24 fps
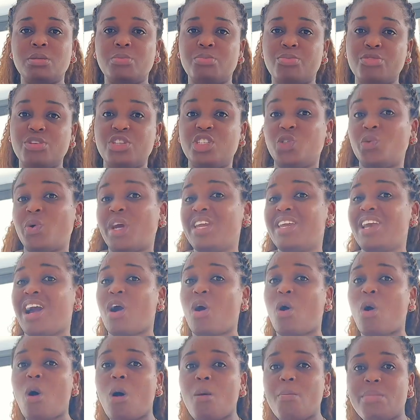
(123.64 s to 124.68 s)
bridge when you
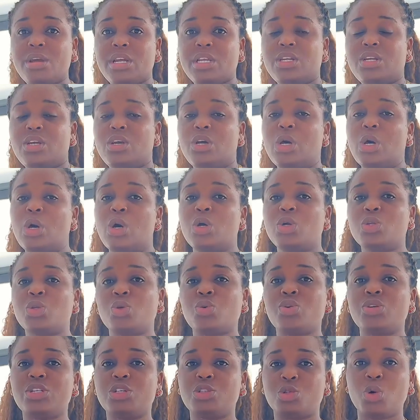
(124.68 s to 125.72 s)
are coming
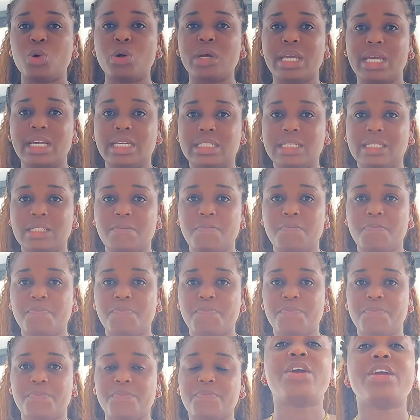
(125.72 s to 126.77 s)
through the toll gate.
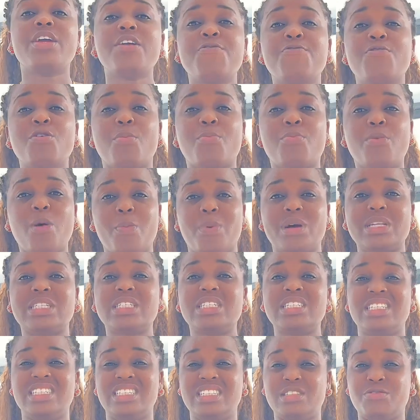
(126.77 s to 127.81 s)
If your
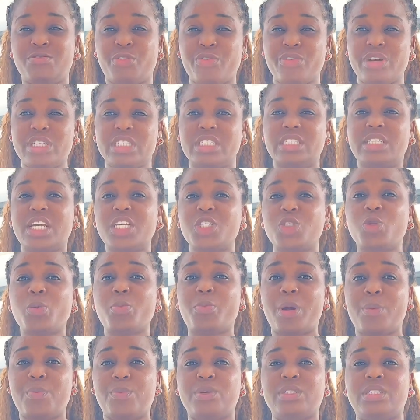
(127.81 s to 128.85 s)
property is for
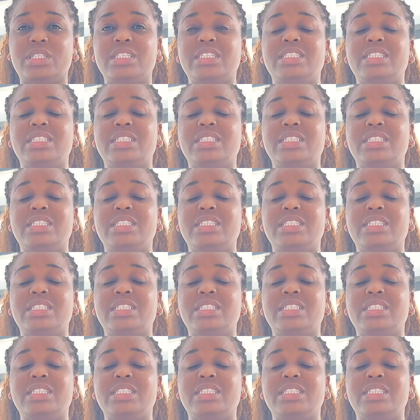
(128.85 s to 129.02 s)
residential purposes,